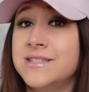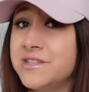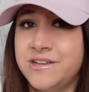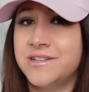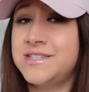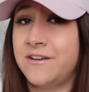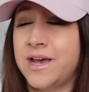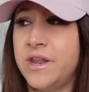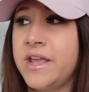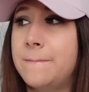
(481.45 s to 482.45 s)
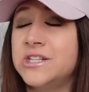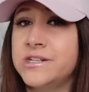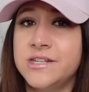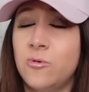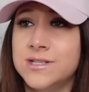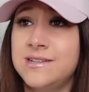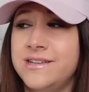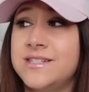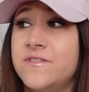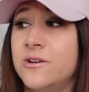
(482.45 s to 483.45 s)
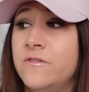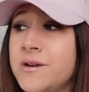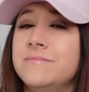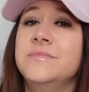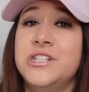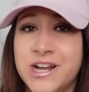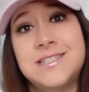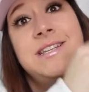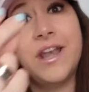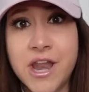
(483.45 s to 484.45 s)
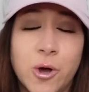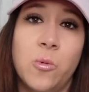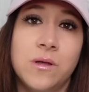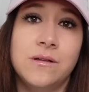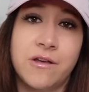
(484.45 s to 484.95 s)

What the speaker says: there's legal stuff happening. But just know, once the legal stuff is over, just know,